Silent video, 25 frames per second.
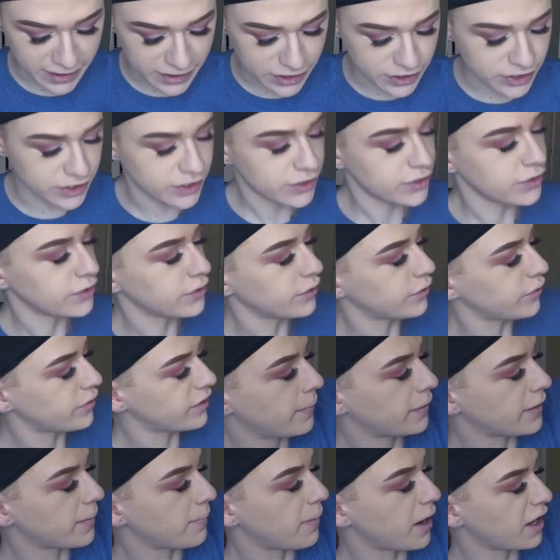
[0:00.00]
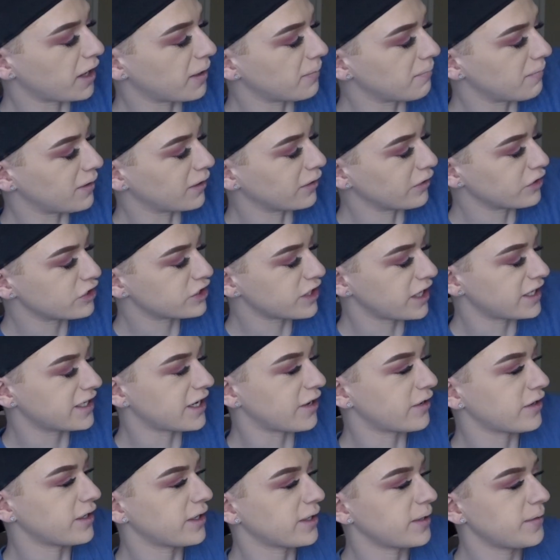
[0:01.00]
into the bottom middle shade
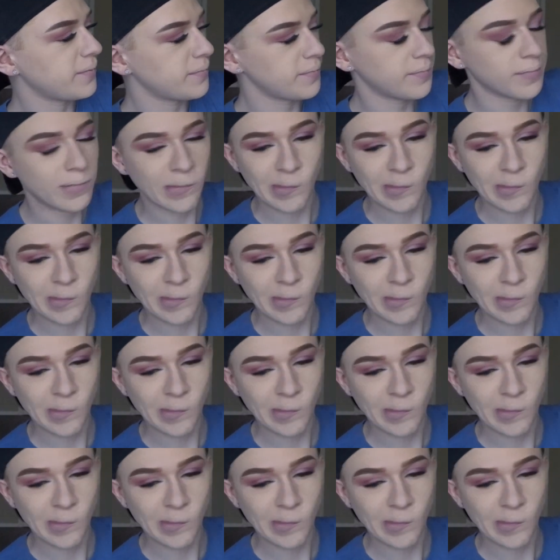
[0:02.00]
down here.